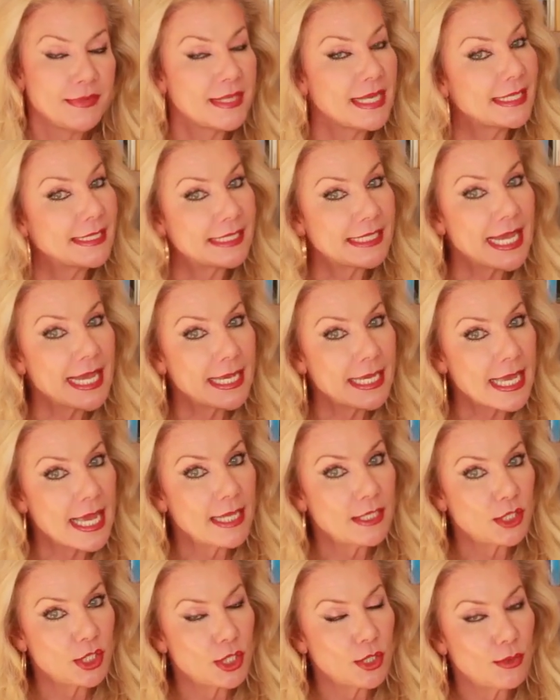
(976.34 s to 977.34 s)
They say
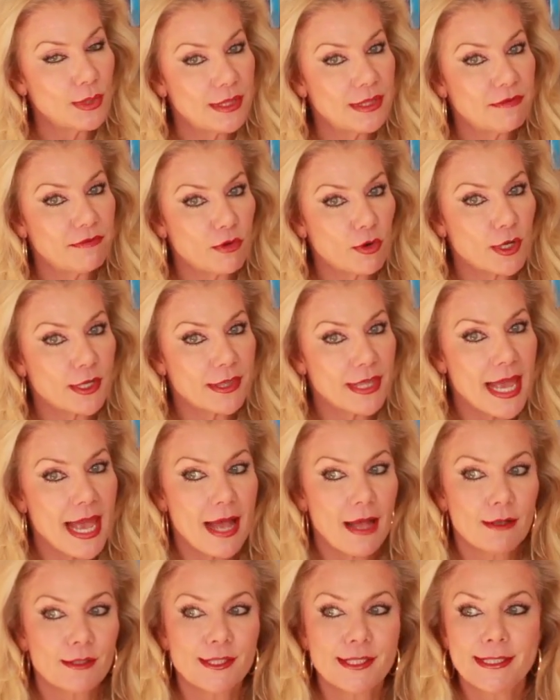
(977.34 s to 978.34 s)
K2 in the fourth
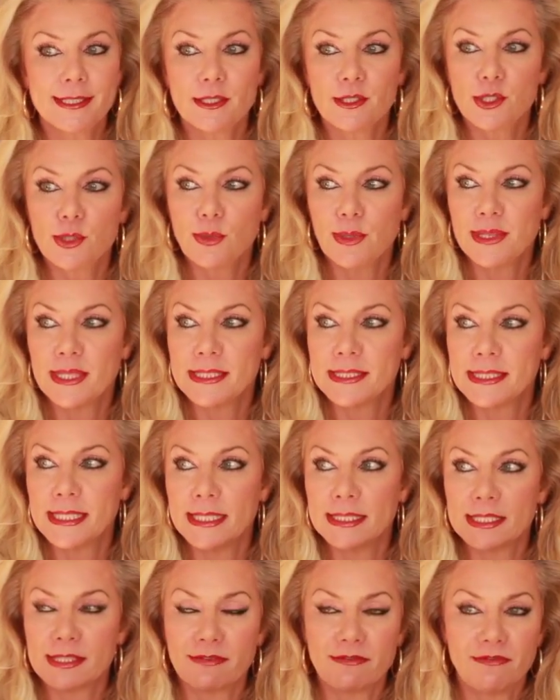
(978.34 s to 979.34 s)
house deals with the
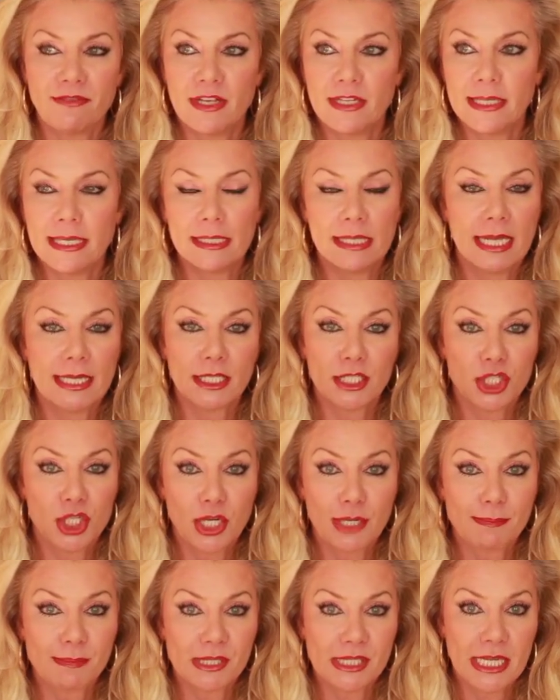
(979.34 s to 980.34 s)
sense of feeling like a
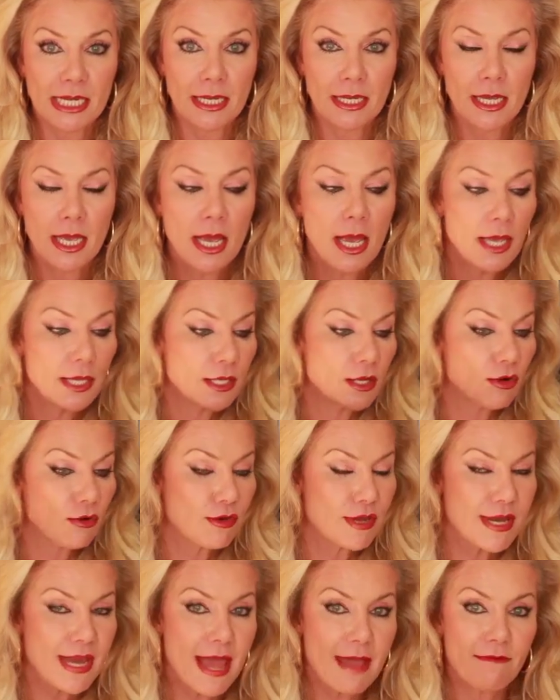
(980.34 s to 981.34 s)
gypsy. You
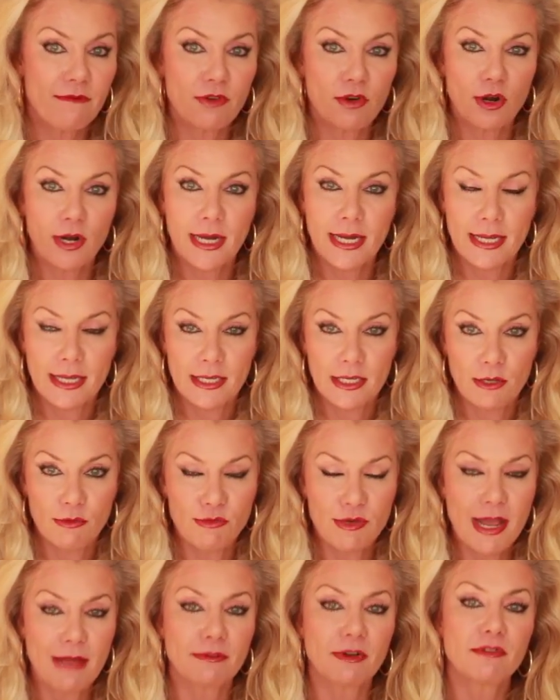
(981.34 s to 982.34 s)

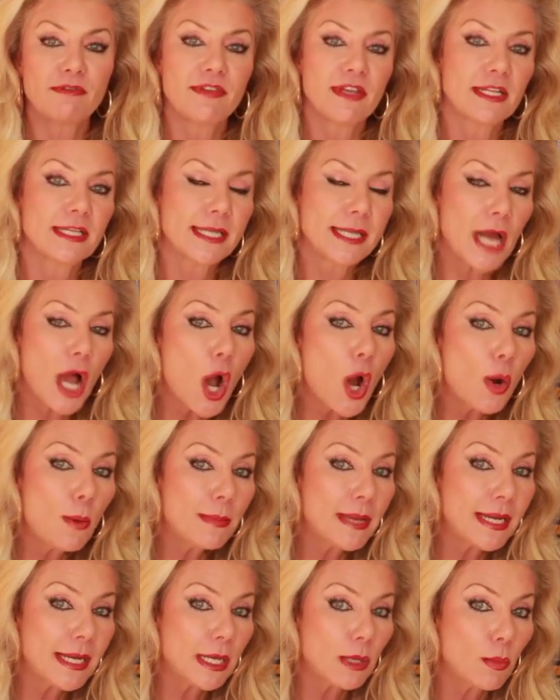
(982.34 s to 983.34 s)
never feel at
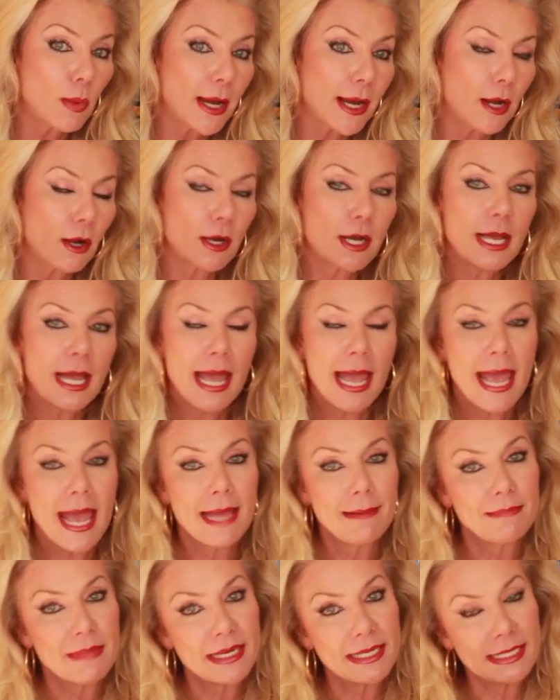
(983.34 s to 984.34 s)
home anywhere.
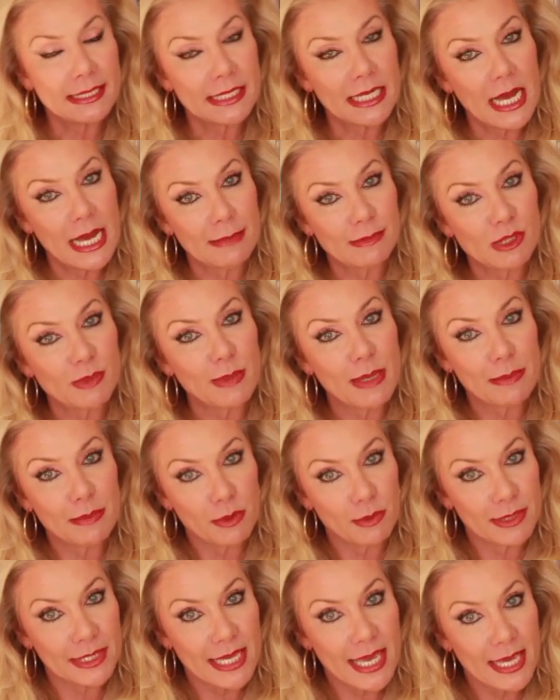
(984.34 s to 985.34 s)
And many times
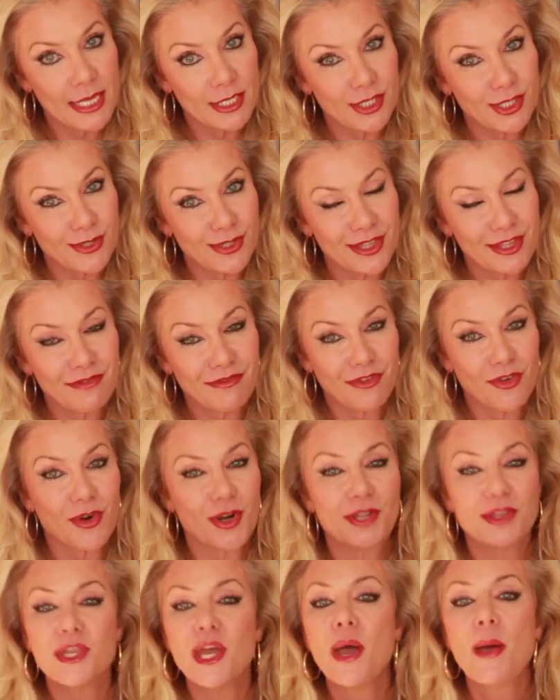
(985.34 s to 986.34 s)
people with K2 in the
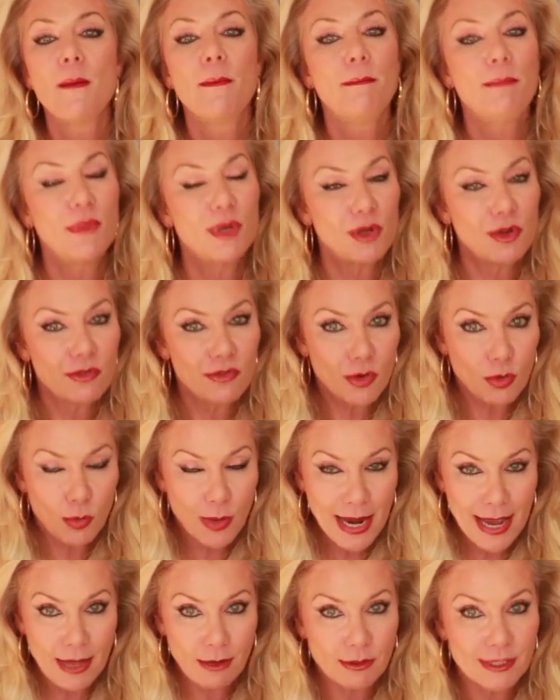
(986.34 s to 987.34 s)
fourth move
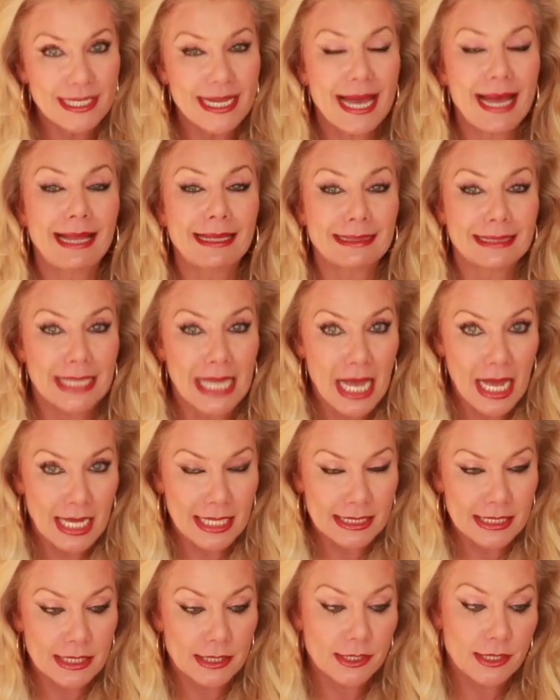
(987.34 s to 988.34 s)
around a
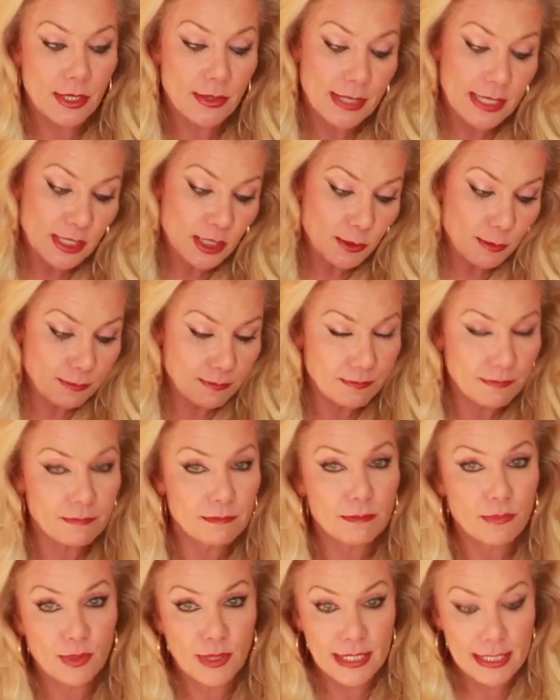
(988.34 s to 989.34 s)
lot. So he's
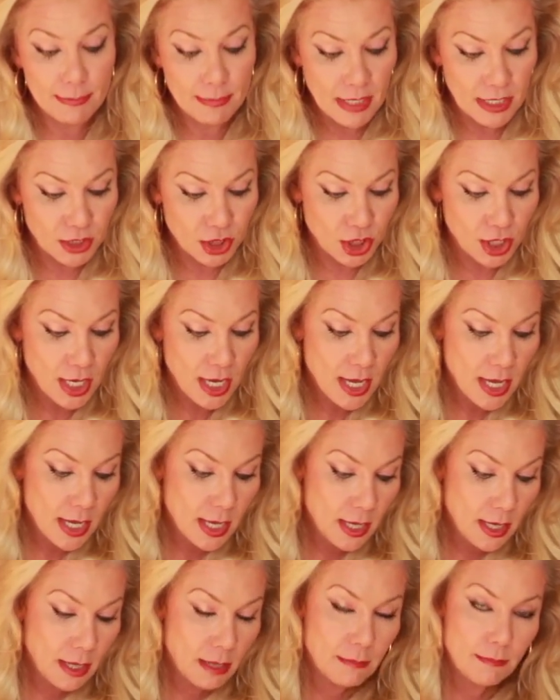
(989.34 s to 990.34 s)
pretty much
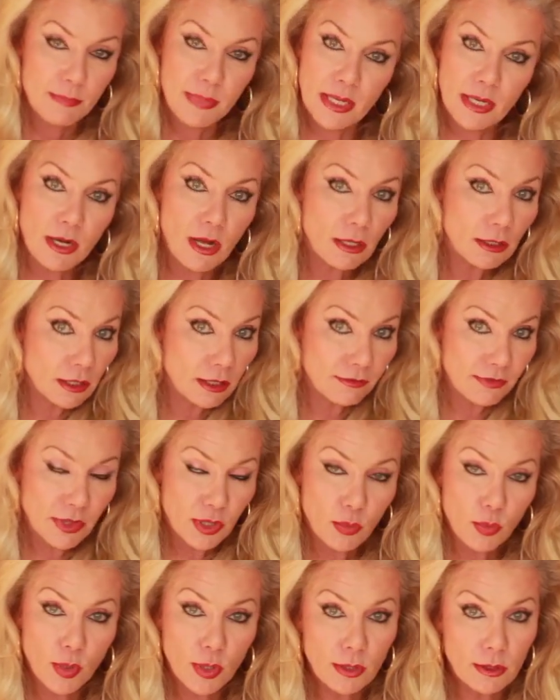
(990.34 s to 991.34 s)
been all over
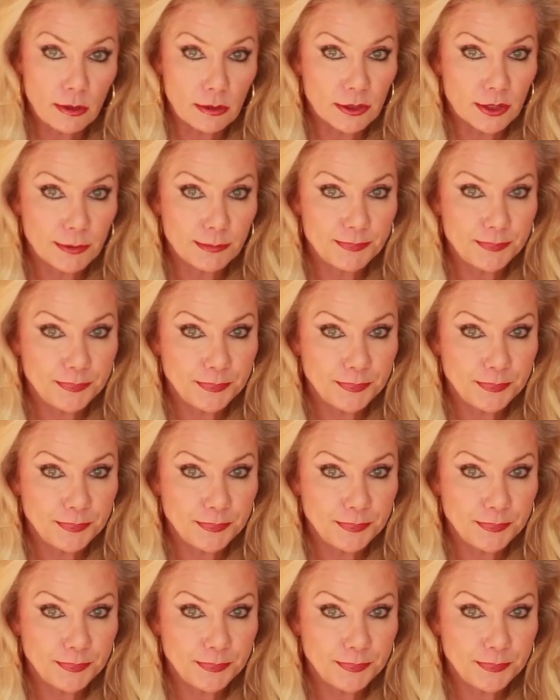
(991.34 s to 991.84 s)
the world.